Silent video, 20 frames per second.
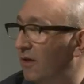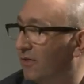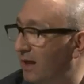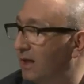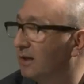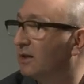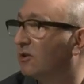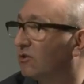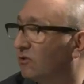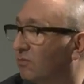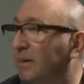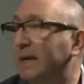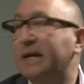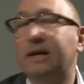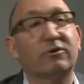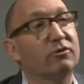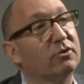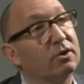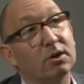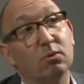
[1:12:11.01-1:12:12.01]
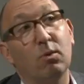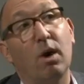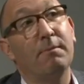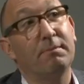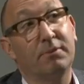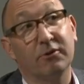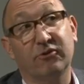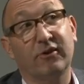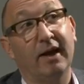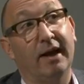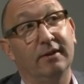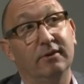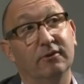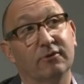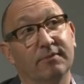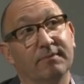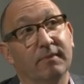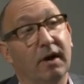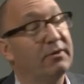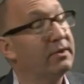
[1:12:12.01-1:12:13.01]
I think this speaks to the 1%.